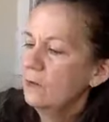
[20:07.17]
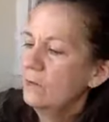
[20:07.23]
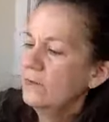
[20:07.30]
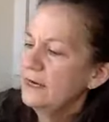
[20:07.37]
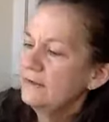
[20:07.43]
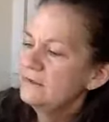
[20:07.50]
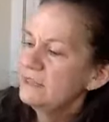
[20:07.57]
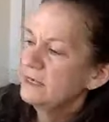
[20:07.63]

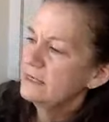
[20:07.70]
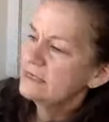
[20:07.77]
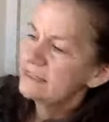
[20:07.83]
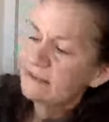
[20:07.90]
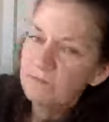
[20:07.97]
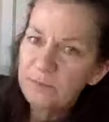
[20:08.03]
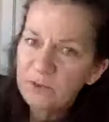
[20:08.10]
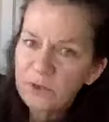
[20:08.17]
what I've done is
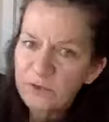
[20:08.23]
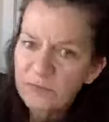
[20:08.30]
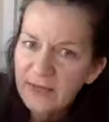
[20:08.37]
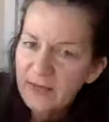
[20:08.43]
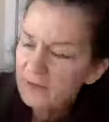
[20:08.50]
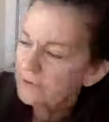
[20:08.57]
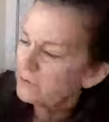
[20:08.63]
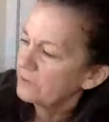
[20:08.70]
I've pulled
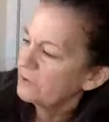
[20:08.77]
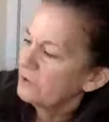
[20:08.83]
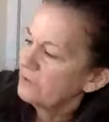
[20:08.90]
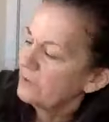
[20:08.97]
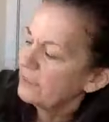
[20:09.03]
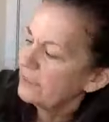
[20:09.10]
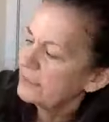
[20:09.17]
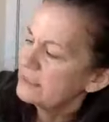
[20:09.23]
that
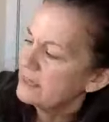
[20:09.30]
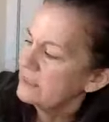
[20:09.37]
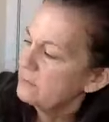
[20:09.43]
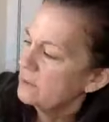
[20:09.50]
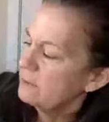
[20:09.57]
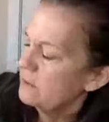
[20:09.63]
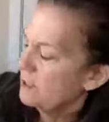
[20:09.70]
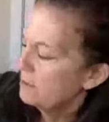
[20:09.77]
through. I'm going to take
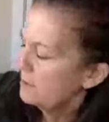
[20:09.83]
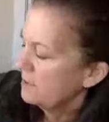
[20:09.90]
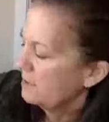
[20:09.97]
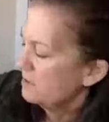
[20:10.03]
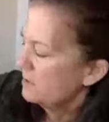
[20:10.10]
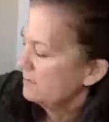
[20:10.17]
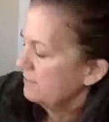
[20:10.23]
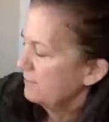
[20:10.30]
my
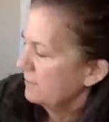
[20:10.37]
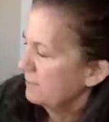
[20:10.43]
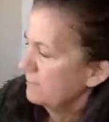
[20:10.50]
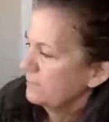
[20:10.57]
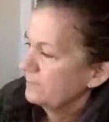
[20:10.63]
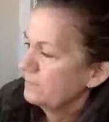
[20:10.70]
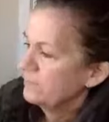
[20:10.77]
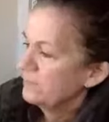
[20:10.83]
bobbin off.
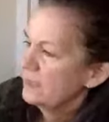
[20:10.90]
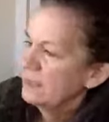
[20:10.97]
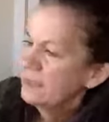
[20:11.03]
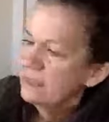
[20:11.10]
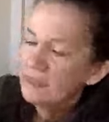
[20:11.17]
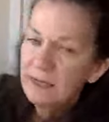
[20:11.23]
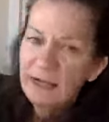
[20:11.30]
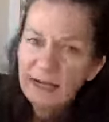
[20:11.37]

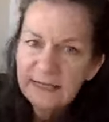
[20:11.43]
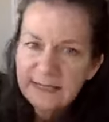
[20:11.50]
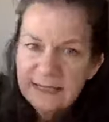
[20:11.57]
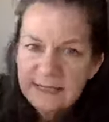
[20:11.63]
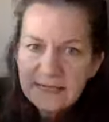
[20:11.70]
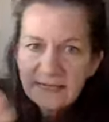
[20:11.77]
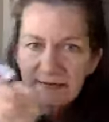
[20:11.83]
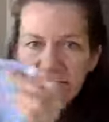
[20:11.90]
And you
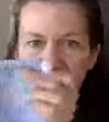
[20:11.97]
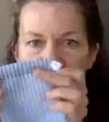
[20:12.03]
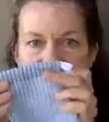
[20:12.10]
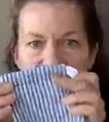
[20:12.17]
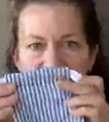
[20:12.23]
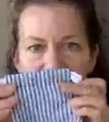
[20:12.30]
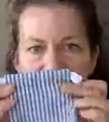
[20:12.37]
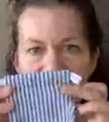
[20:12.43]
see I've got
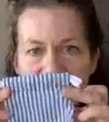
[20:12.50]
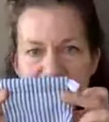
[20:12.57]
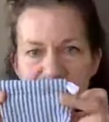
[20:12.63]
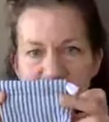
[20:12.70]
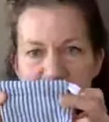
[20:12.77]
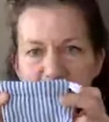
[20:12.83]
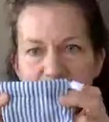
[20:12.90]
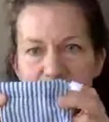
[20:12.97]
the
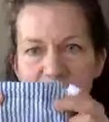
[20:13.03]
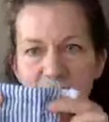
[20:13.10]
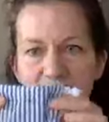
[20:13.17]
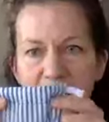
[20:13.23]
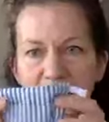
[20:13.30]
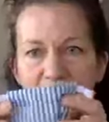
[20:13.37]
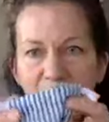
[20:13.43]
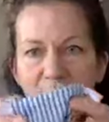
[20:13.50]
elastic in there
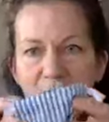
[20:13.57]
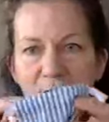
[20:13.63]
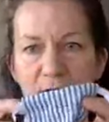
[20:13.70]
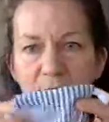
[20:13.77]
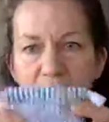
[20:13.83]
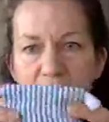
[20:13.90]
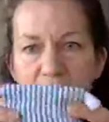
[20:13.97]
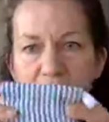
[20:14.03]
now.
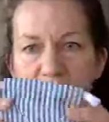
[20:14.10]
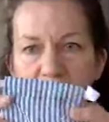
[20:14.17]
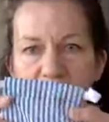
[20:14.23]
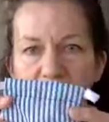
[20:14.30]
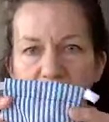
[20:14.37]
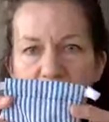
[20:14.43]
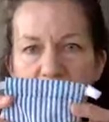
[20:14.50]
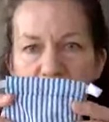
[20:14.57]

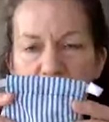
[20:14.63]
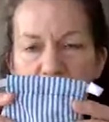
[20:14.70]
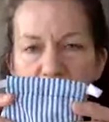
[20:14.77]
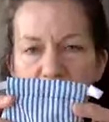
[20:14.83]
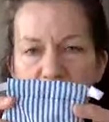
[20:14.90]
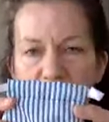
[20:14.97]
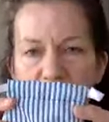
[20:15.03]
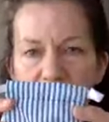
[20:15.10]

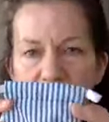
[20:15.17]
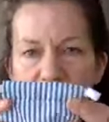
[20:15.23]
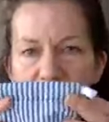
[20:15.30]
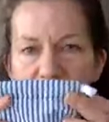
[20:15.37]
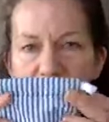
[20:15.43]
Okay?